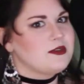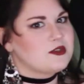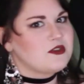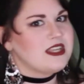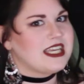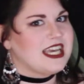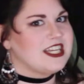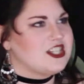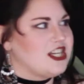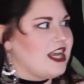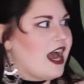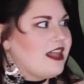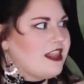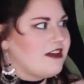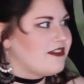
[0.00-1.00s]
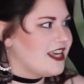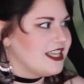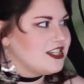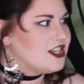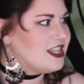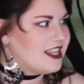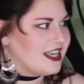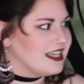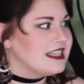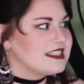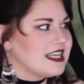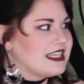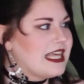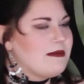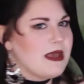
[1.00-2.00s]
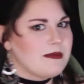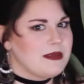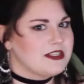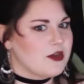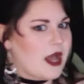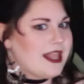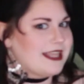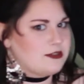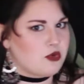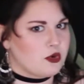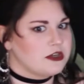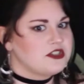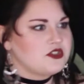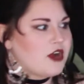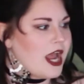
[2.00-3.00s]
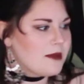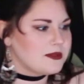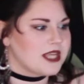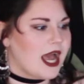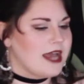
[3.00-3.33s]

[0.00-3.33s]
it's really kitschy. I love kitschy things. Like they make me so like tourist traps.